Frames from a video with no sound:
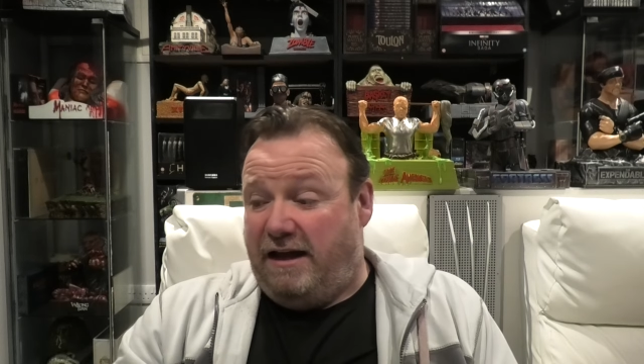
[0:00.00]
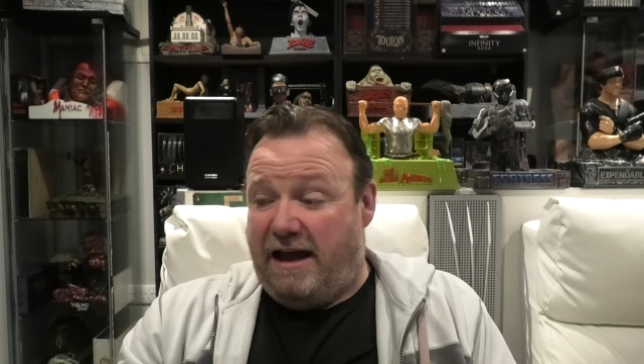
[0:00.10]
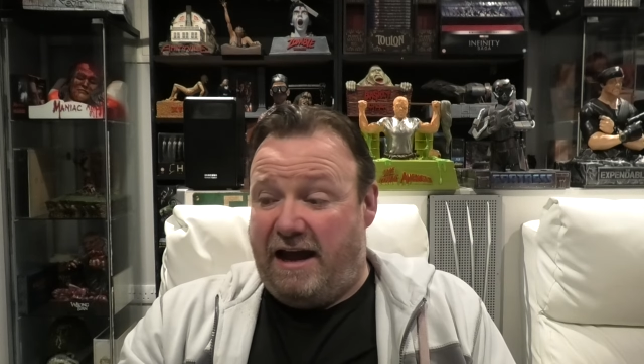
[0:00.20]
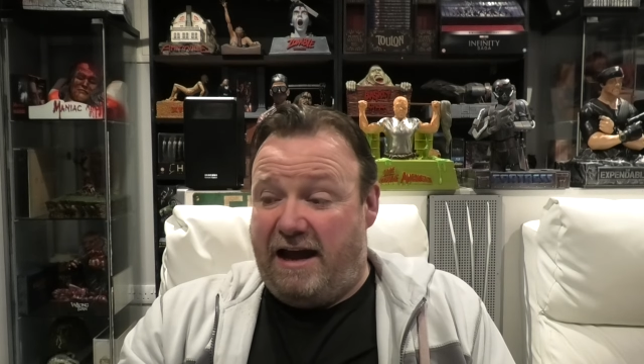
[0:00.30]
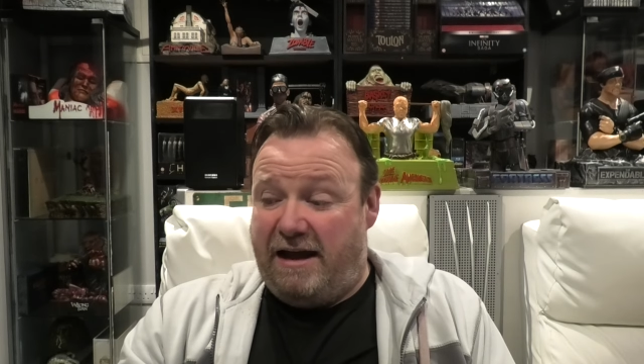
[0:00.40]

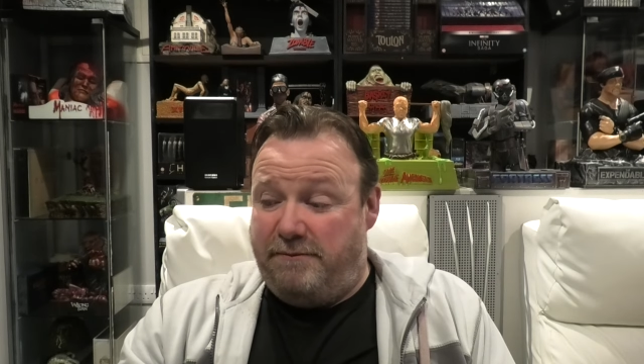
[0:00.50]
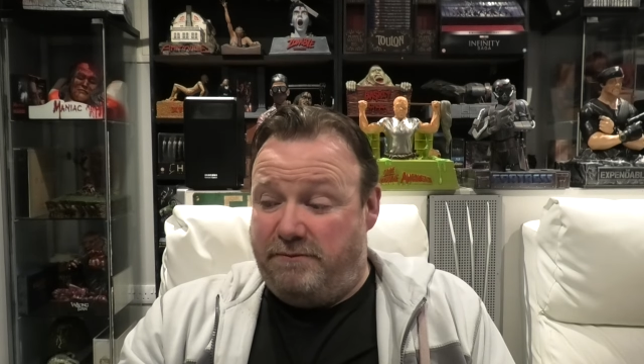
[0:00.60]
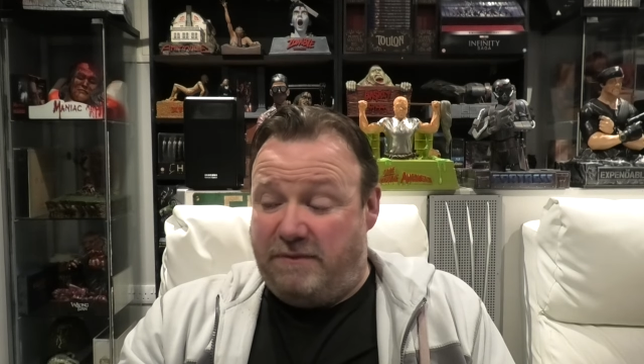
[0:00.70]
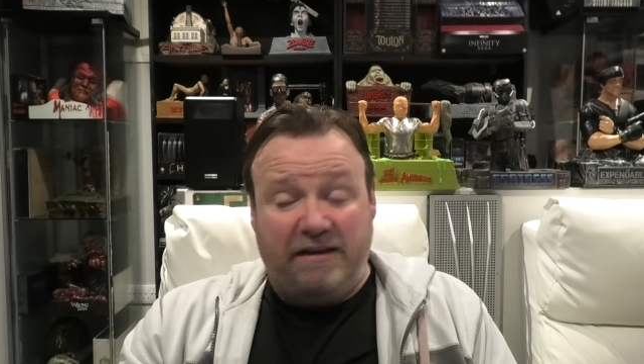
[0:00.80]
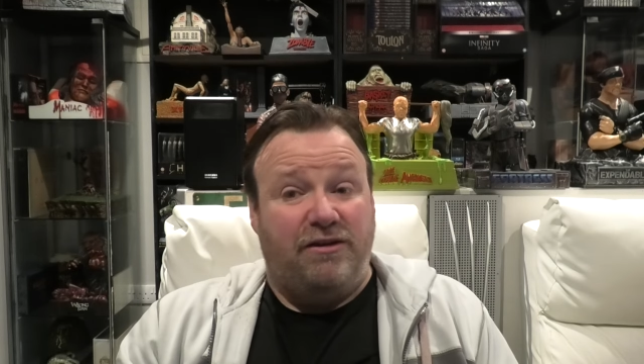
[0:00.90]

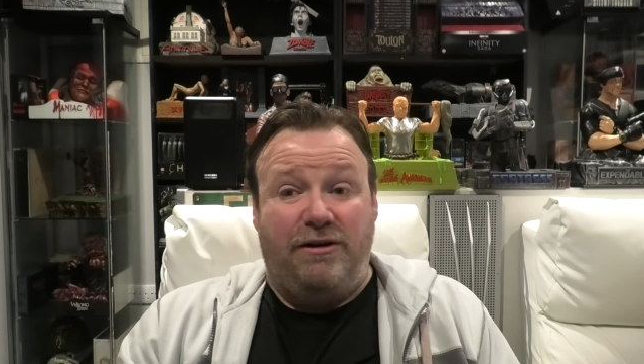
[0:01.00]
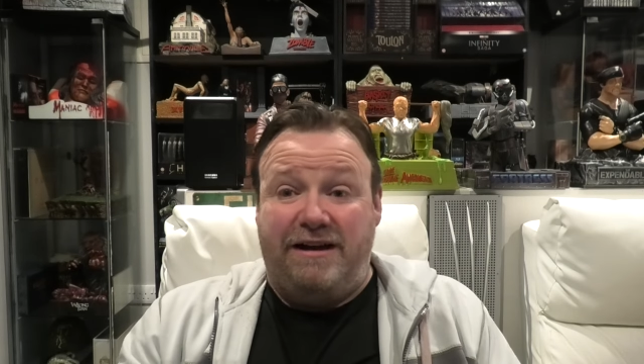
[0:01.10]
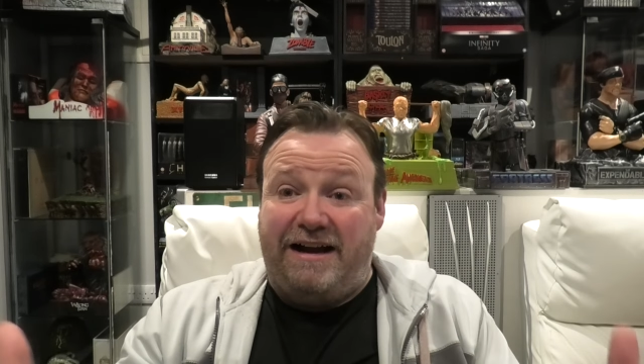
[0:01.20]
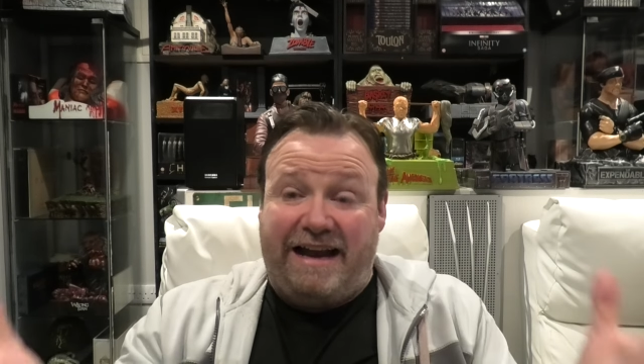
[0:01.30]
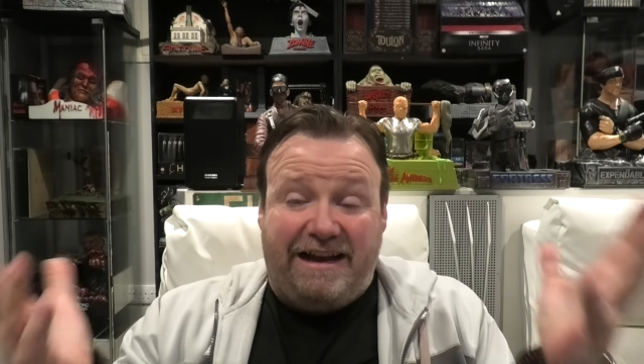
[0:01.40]
Um, that's all.
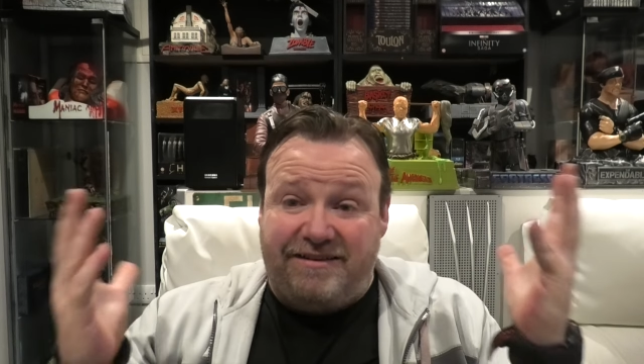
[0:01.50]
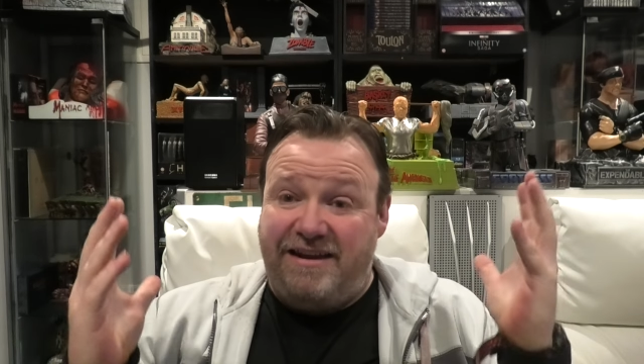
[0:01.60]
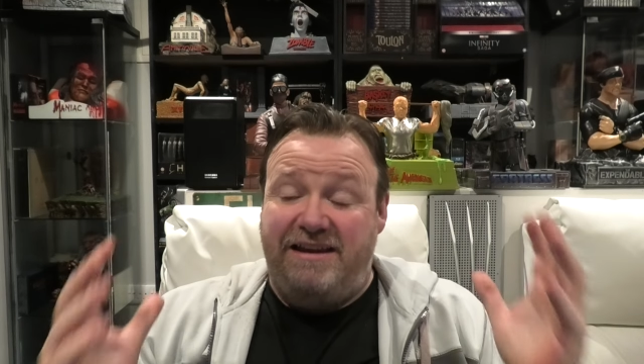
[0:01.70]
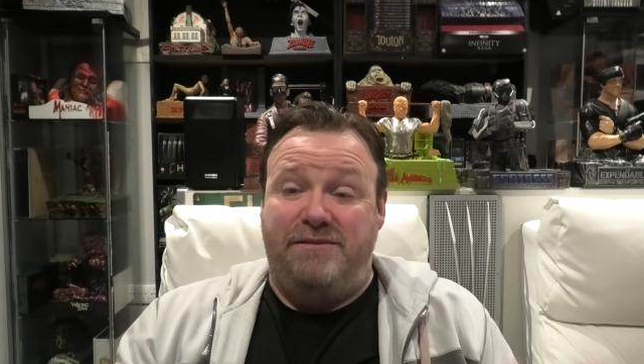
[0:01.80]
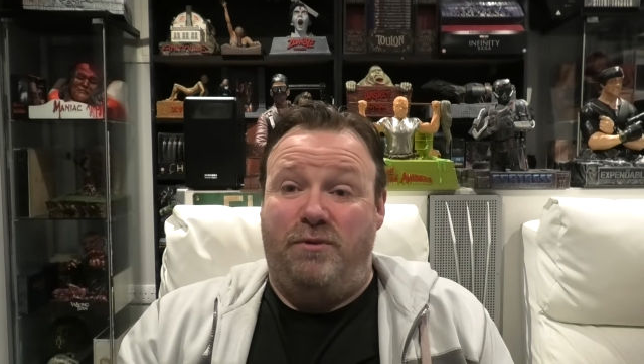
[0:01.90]
I, I, can't
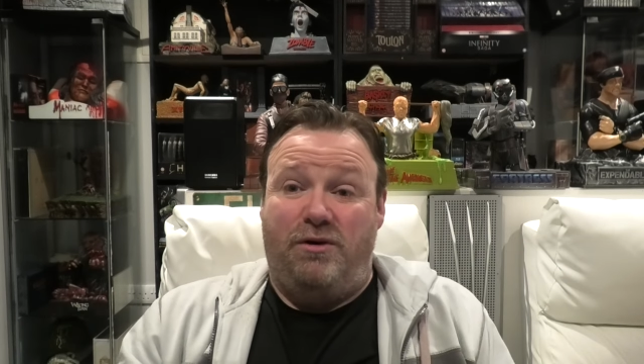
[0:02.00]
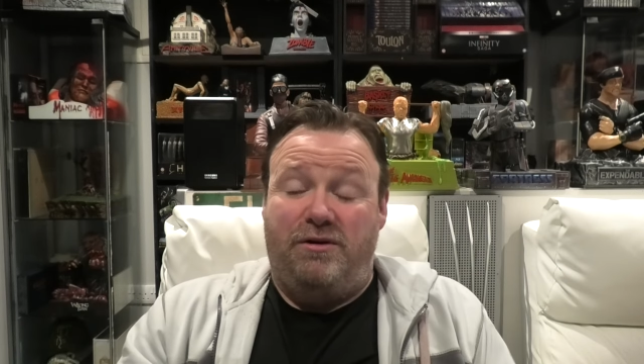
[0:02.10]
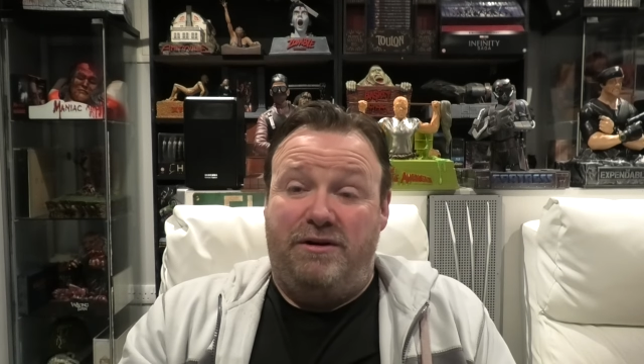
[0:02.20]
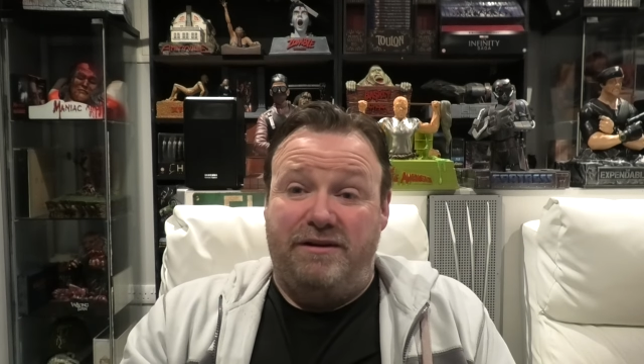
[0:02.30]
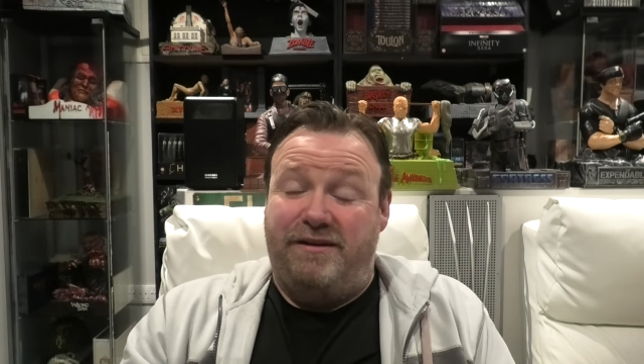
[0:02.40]
say anything
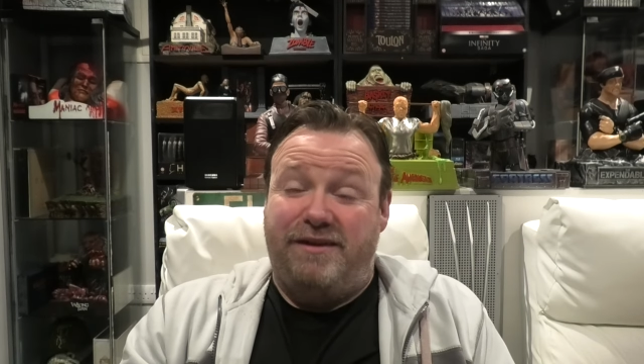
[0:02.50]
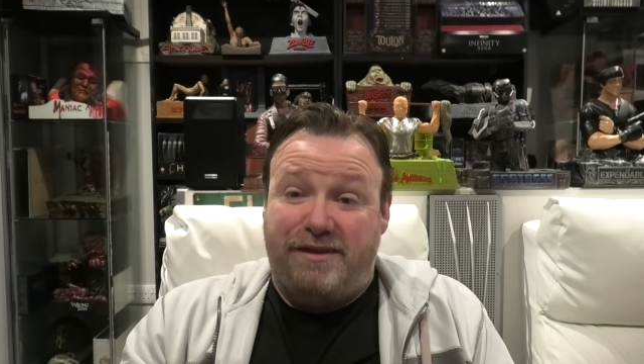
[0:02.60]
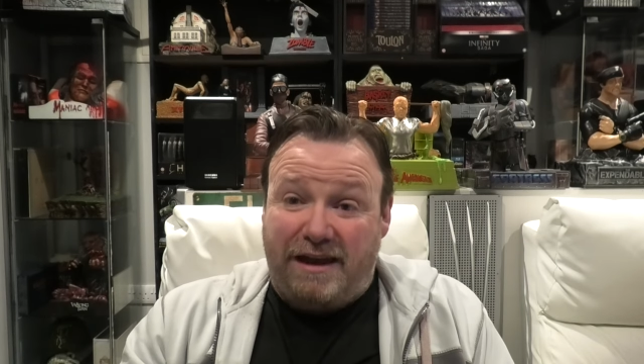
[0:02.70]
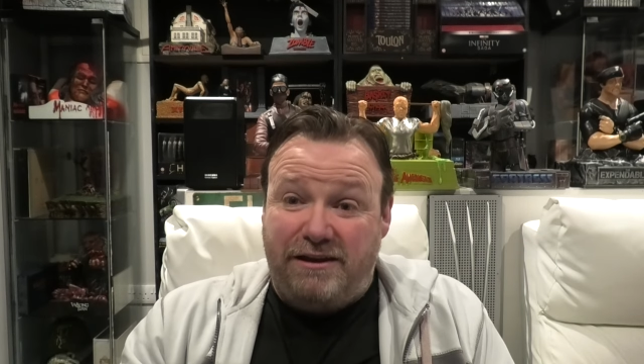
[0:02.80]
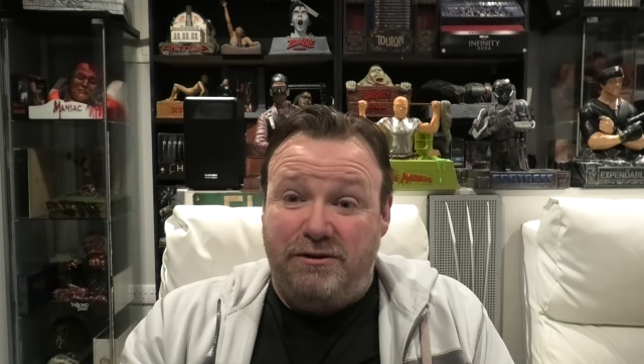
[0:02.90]
more other than to
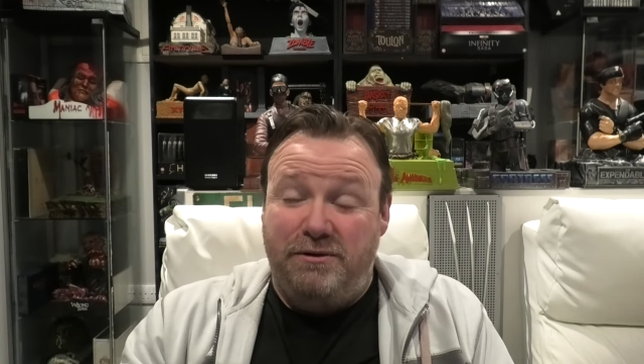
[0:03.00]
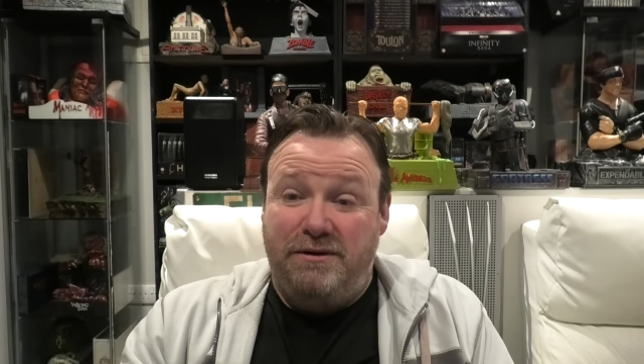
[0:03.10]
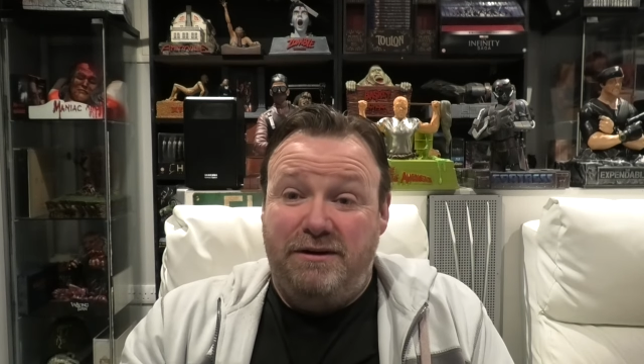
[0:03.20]
thank you.